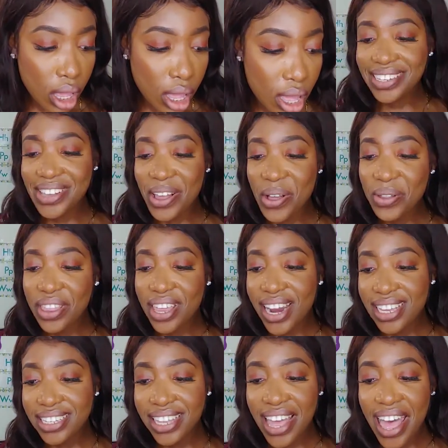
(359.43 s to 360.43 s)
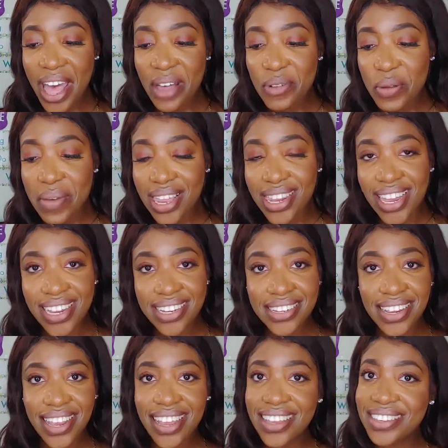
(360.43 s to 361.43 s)
So the next thing I have on my
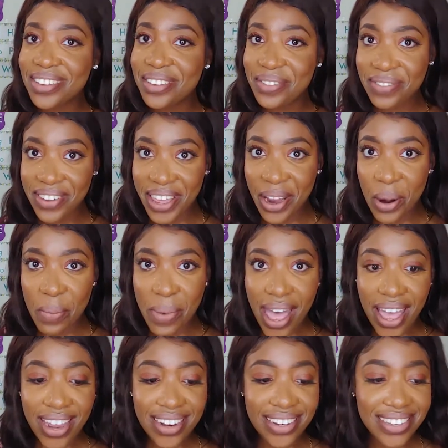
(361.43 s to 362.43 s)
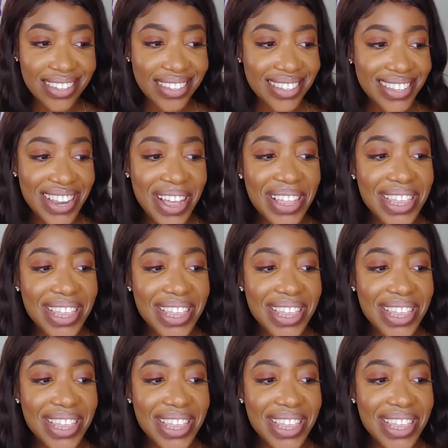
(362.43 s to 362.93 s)
list is flare pens. Now